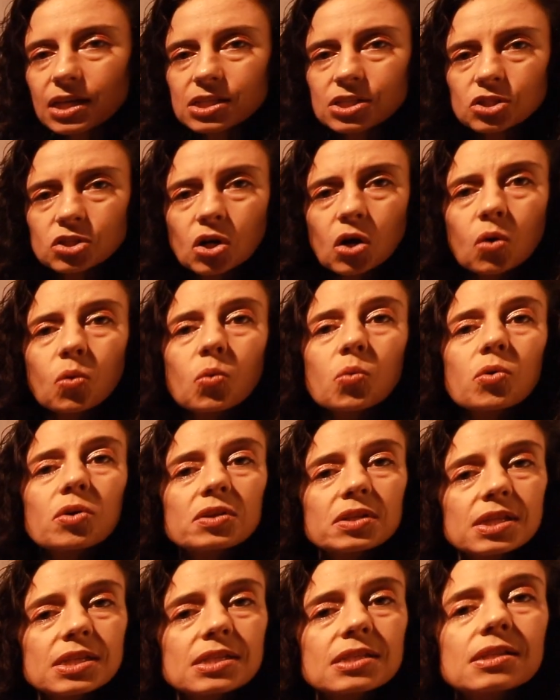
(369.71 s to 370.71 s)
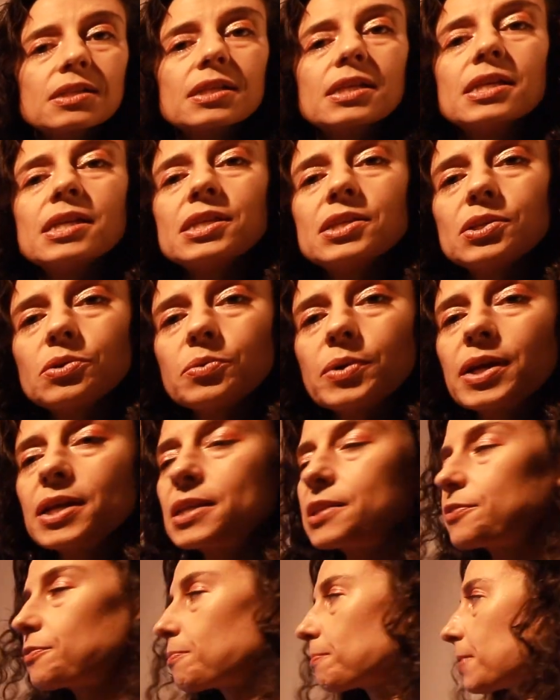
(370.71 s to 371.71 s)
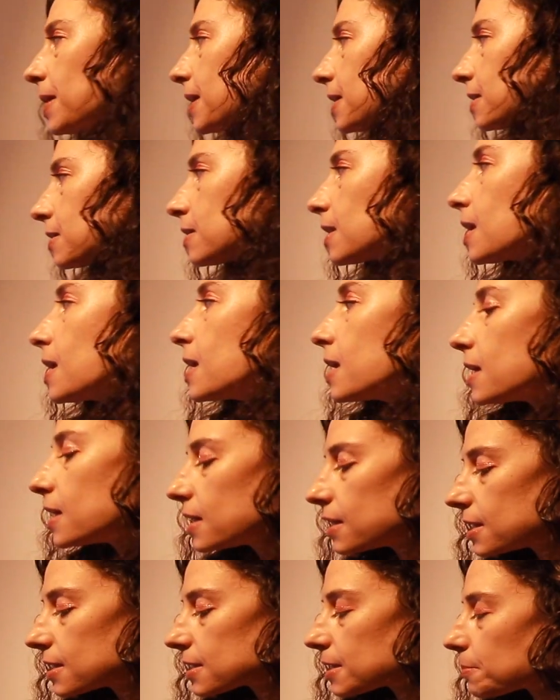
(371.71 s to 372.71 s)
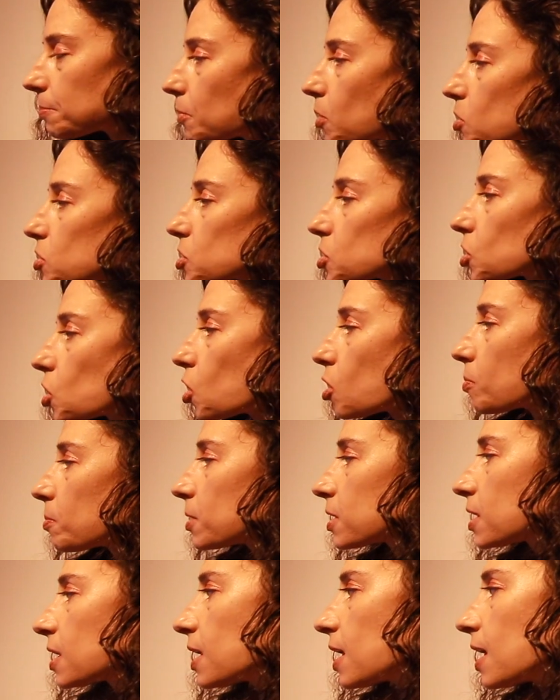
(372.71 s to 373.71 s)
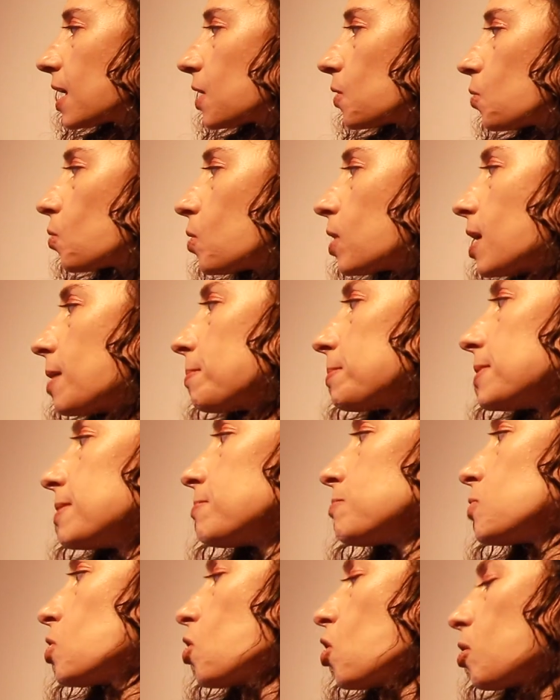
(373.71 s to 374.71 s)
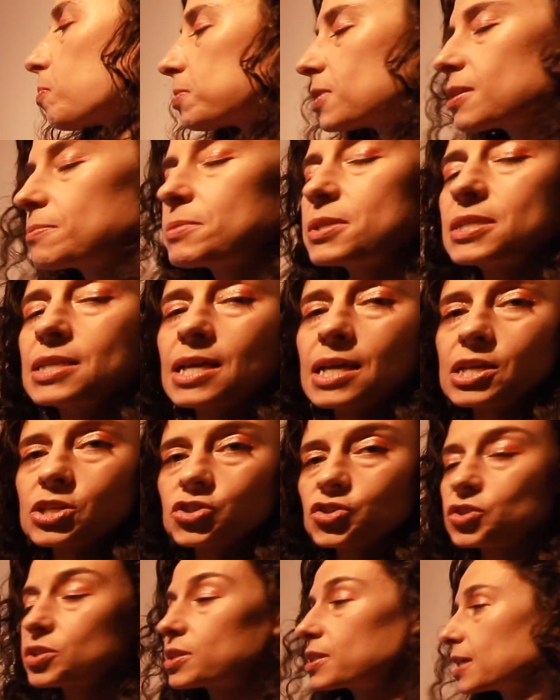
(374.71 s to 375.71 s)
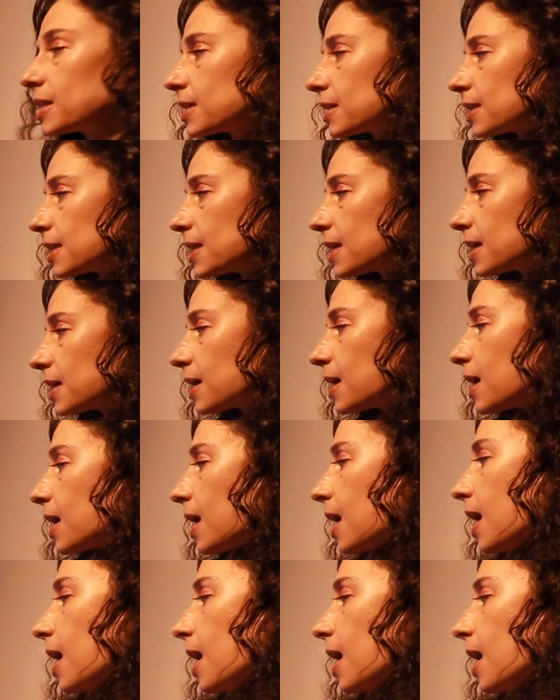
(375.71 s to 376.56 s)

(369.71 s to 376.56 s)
So, what is the iterative method? It is the most common echo optimization technique.